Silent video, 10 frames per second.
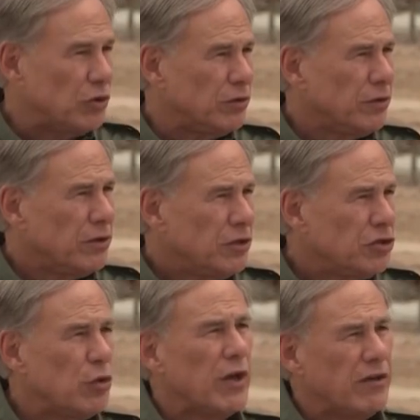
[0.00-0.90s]
now
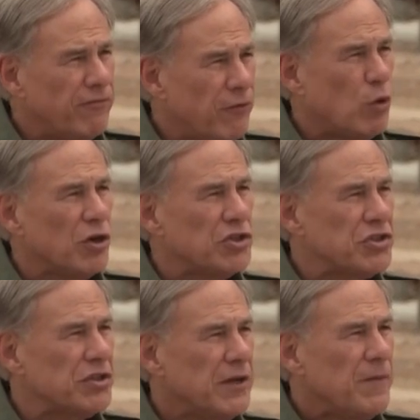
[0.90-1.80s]
has a border
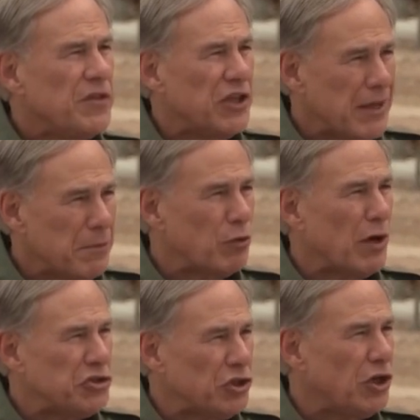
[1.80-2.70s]
czar. Governor Greg
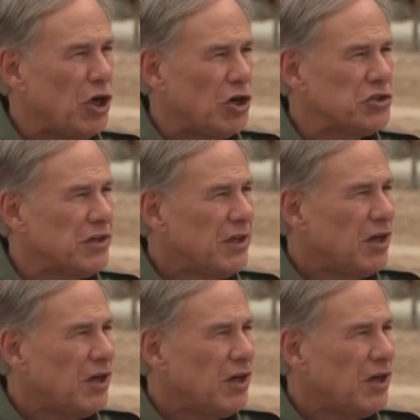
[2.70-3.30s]
Abbott announced his